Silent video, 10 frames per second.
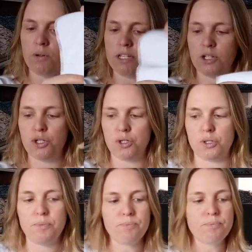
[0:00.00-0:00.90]
all in
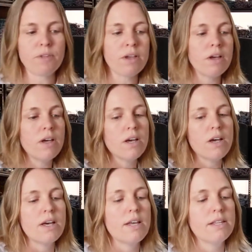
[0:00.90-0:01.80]
two.
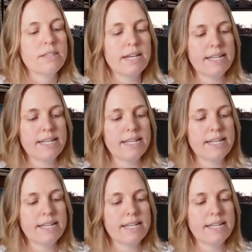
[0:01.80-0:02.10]
The